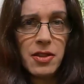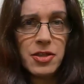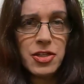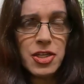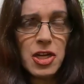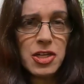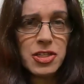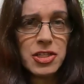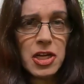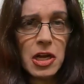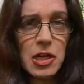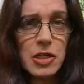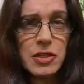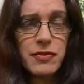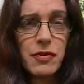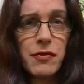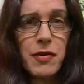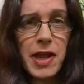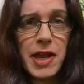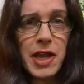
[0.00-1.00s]
The church
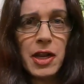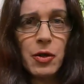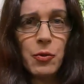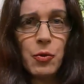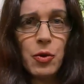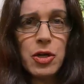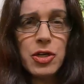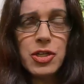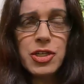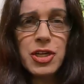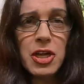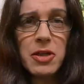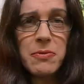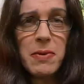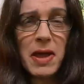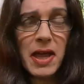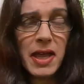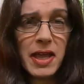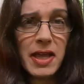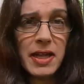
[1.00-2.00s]
closed for regular
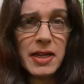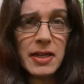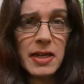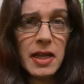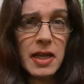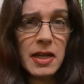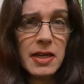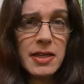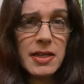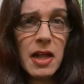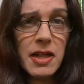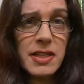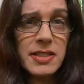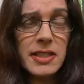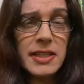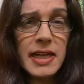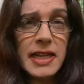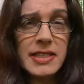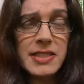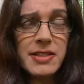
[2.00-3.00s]
worship back in
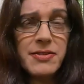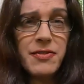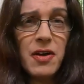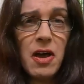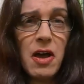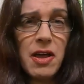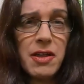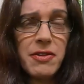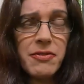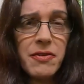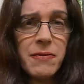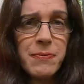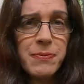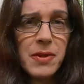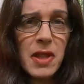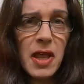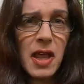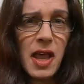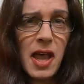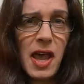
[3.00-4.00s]
1985,
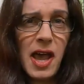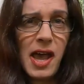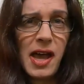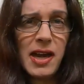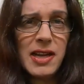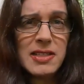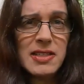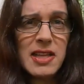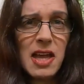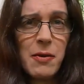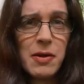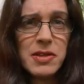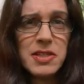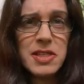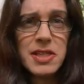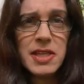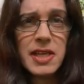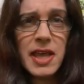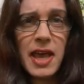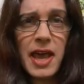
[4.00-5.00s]
and is now
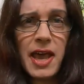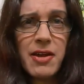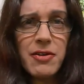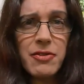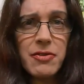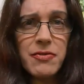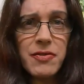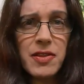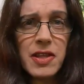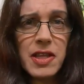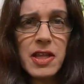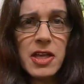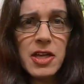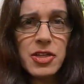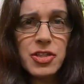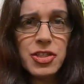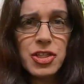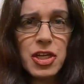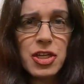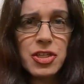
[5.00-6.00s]
under the care of the
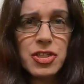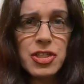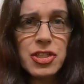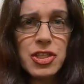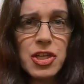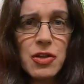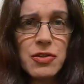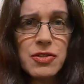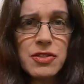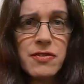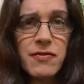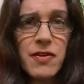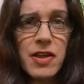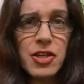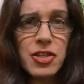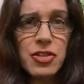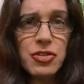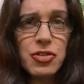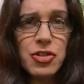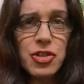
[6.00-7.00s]
Church's
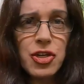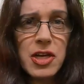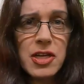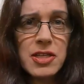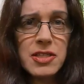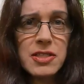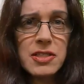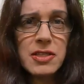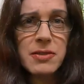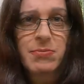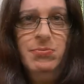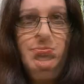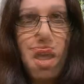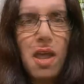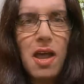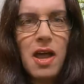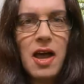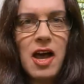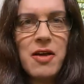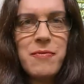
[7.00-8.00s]
Conservation Trust.
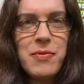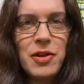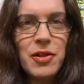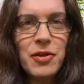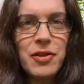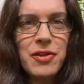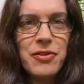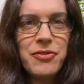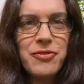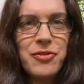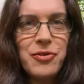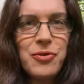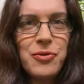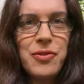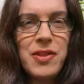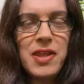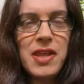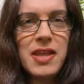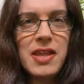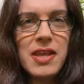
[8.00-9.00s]
I've been looking
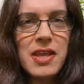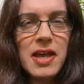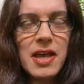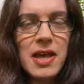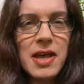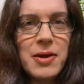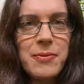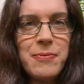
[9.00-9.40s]
through the